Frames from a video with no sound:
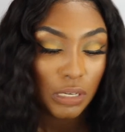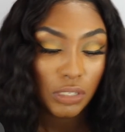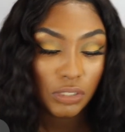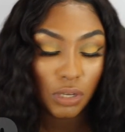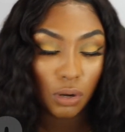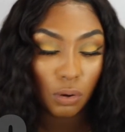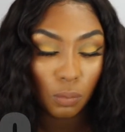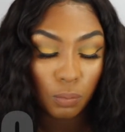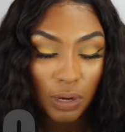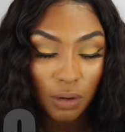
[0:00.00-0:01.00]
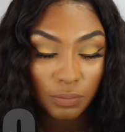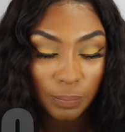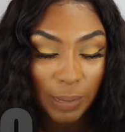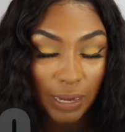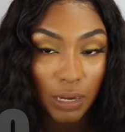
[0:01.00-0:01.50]
So right off
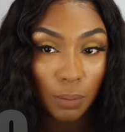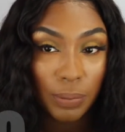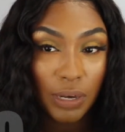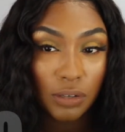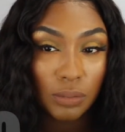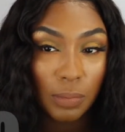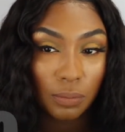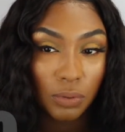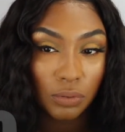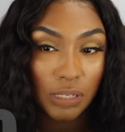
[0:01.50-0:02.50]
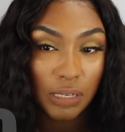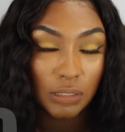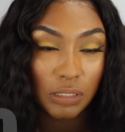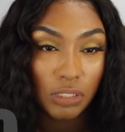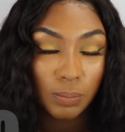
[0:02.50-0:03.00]
the bat, compared to my Real
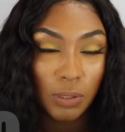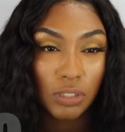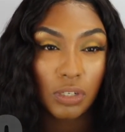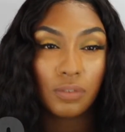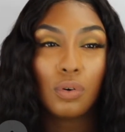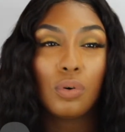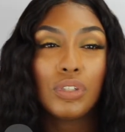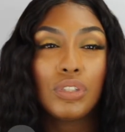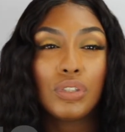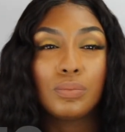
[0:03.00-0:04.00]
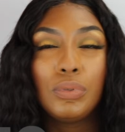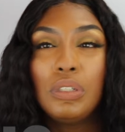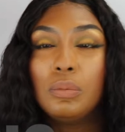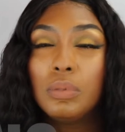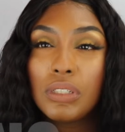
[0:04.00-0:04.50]
Technique sponge, of course your
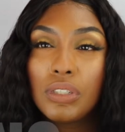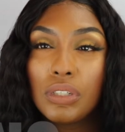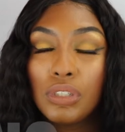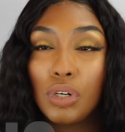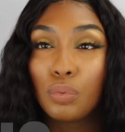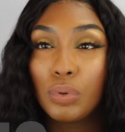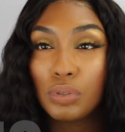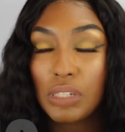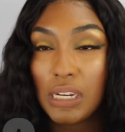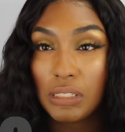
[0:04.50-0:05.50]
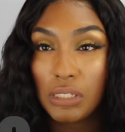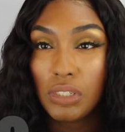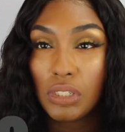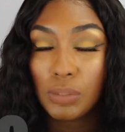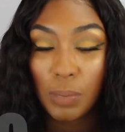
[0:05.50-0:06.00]
Beauty Blender and your Real
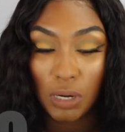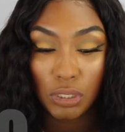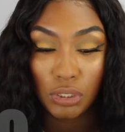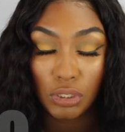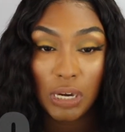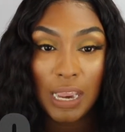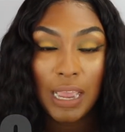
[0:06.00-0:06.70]
Technique sponge,